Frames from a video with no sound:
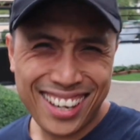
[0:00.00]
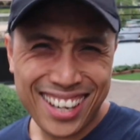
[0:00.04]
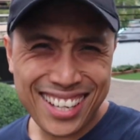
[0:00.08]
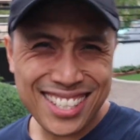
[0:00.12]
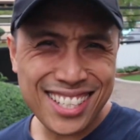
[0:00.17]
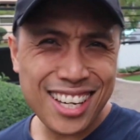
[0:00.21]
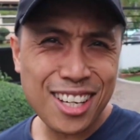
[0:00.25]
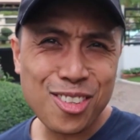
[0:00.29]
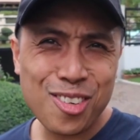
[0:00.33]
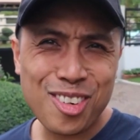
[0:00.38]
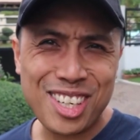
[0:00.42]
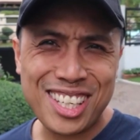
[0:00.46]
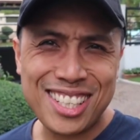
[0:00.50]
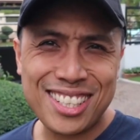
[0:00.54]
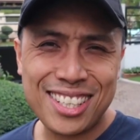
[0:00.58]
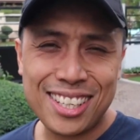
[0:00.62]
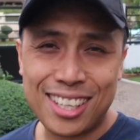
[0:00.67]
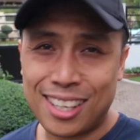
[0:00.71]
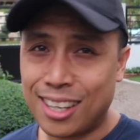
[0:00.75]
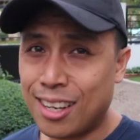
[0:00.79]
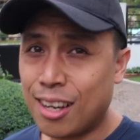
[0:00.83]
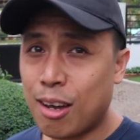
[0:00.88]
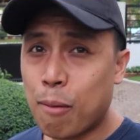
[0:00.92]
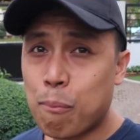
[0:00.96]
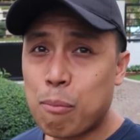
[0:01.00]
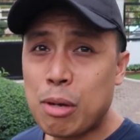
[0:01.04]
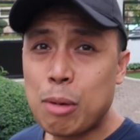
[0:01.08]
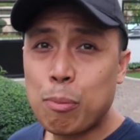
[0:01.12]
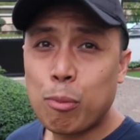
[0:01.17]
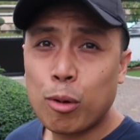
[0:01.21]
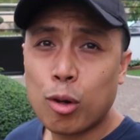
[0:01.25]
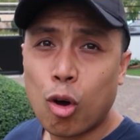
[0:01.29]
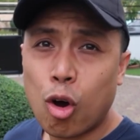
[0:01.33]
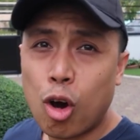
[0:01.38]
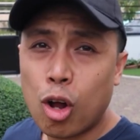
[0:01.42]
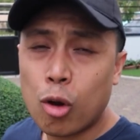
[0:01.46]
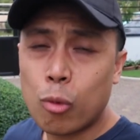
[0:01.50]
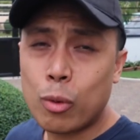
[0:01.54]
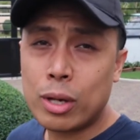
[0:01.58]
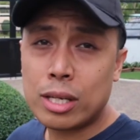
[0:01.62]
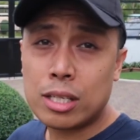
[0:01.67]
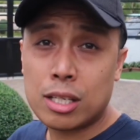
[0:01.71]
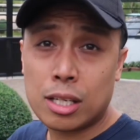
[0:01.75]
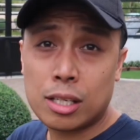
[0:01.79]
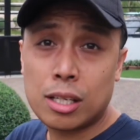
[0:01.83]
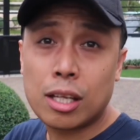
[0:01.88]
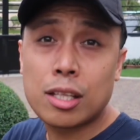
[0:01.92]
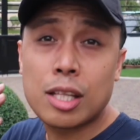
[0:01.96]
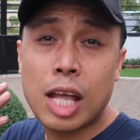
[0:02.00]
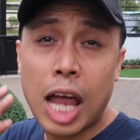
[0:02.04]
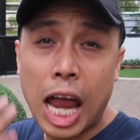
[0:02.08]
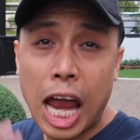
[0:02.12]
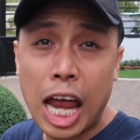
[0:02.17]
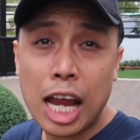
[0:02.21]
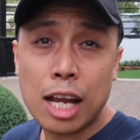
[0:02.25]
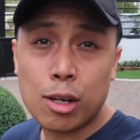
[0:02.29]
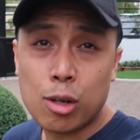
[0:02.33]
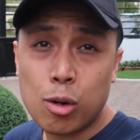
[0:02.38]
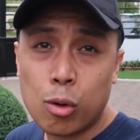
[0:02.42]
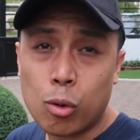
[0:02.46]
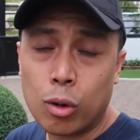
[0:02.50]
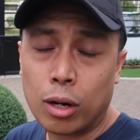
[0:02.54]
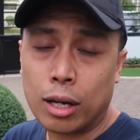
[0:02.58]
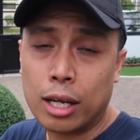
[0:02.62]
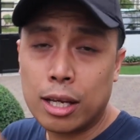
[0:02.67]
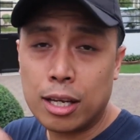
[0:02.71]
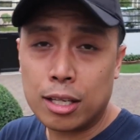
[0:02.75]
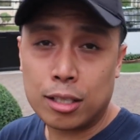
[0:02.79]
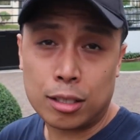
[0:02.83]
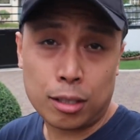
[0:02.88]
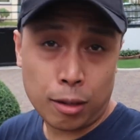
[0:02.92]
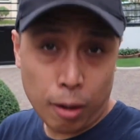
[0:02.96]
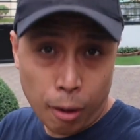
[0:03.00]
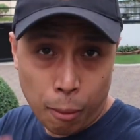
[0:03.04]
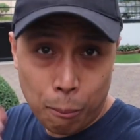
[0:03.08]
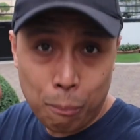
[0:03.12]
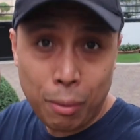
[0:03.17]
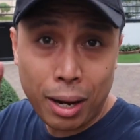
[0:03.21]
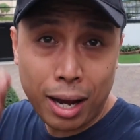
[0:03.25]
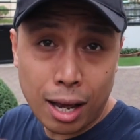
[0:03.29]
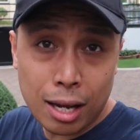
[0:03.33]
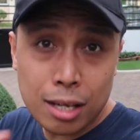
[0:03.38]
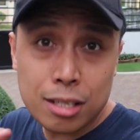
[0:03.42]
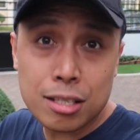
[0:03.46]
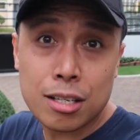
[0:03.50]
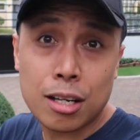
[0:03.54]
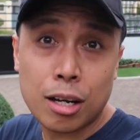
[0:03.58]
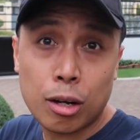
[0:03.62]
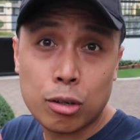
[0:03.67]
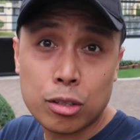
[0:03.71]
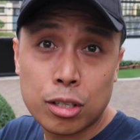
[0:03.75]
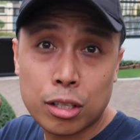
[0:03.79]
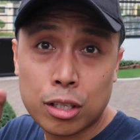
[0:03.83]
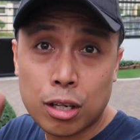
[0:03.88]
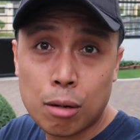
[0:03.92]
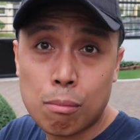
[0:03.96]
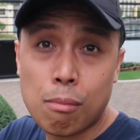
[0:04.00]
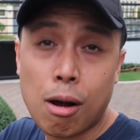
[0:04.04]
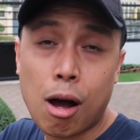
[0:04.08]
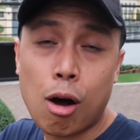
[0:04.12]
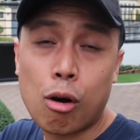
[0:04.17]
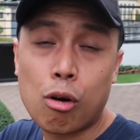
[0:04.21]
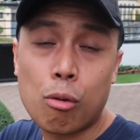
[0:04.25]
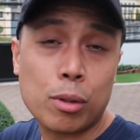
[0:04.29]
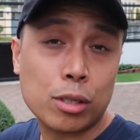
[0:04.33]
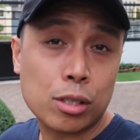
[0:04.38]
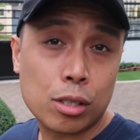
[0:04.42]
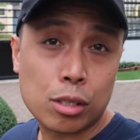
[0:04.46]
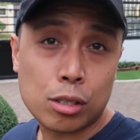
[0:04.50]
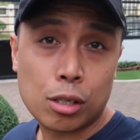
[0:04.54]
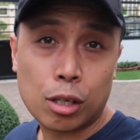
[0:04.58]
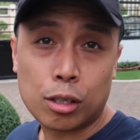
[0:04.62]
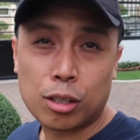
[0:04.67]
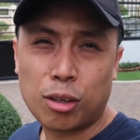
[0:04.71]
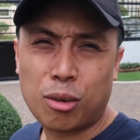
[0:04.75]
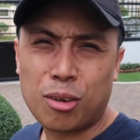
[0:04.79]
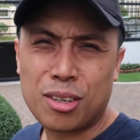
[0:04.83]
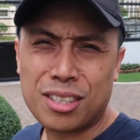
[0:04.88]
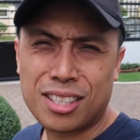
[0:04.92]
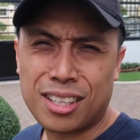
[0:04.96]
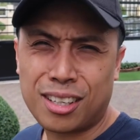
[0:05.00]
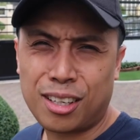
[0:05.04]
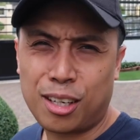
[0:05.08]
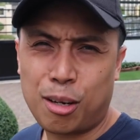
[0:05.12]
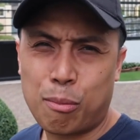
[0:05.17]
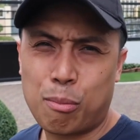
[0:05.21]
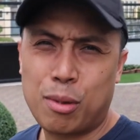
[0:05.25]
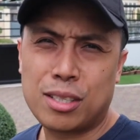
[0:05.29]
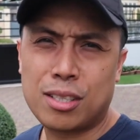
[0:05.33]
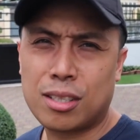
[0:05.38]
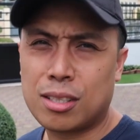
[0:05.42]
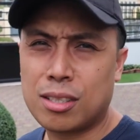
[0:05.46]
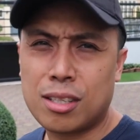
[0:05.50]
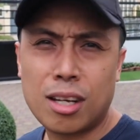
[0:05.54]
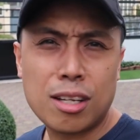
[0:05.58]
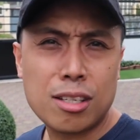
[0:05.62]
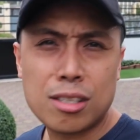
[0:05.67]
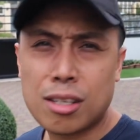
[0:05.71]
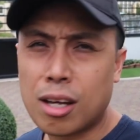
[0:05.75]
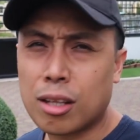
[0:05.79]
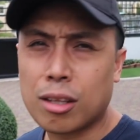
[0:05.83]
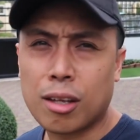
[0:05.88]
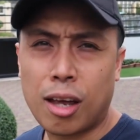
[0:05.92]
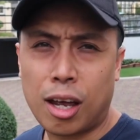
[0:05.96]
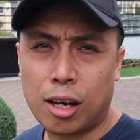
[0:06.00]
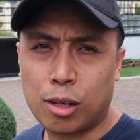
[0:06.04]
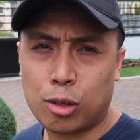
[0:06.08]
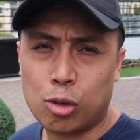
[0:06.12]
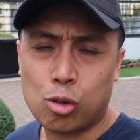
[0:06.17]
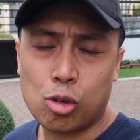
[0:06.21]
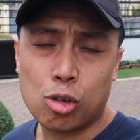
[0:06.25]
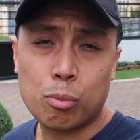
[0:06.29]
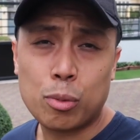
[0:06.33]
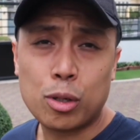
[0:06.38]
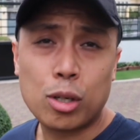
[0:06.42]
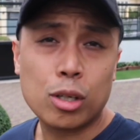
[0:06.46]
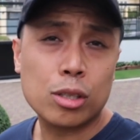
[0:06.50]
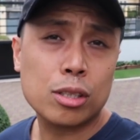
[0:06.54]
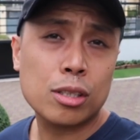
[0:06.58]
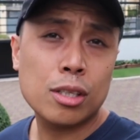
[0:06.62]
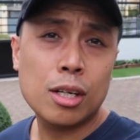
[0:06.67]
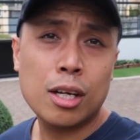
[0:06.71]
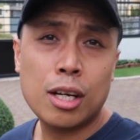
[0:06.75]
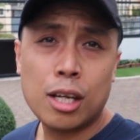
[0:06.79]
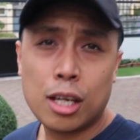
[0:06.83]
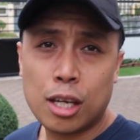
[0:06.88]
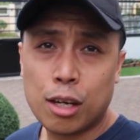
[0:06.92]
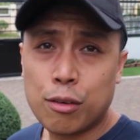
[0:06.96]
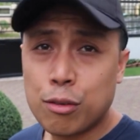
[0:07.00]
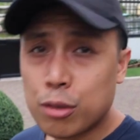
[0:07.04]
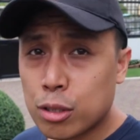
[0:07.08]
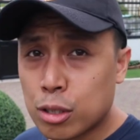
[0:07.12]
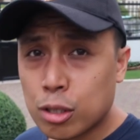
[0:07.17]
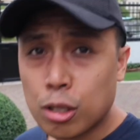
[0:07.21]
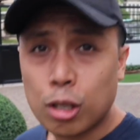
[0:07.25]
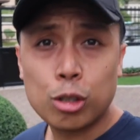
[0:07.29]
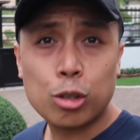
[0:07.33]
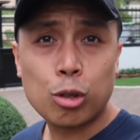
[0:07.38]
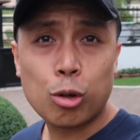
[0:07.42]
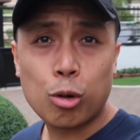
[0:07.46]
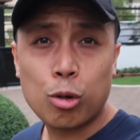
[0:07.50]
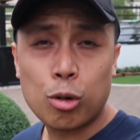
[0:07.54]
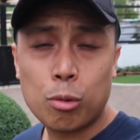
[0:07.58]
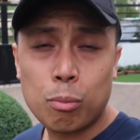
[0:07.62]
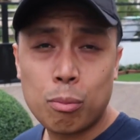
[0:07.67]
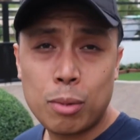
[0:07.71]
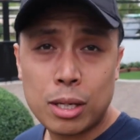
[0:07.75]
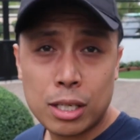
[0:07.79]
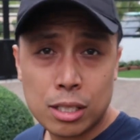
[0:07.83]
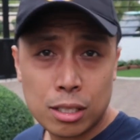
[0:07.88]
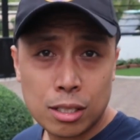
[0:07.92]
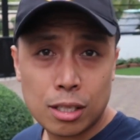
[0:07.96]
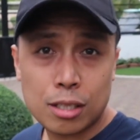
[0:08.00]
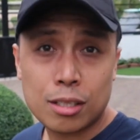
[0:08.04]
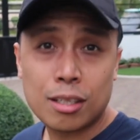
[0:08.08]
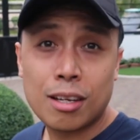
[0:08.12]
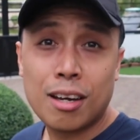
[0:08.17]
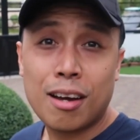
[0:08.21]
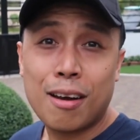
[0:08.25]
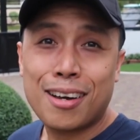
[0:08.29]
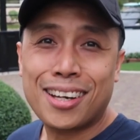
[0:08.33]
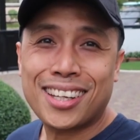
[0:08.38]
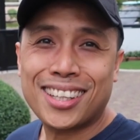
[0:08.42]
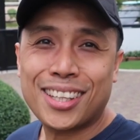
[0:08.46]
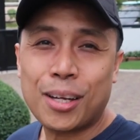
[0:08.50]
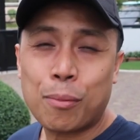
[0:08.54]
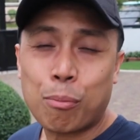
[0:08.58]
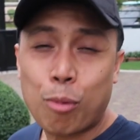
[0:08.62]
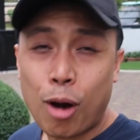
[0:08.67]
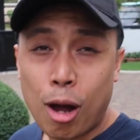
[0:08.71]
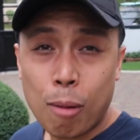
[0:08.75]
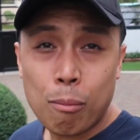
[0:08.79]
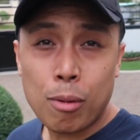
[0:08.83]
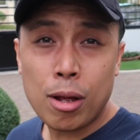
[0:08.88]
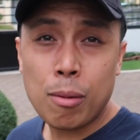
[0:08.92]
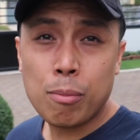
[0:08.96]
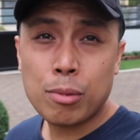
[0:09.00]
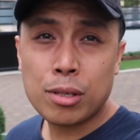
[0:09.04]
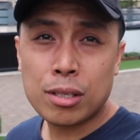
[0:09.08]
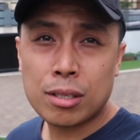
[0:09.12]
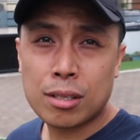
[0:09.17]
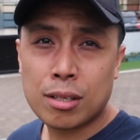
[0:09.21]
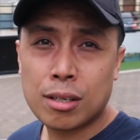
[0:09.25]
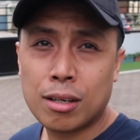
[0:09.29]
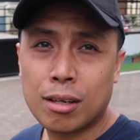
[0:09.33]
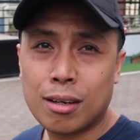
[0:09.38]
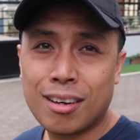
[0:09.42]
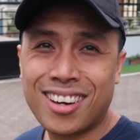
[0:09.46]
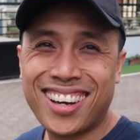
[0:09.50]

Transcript: it's not so easy. People always say that the end goal is, makalis lang ako sa trabaho kung mag-start ako sa sariling business. That's not the end goal, because if you start your own business, the problems,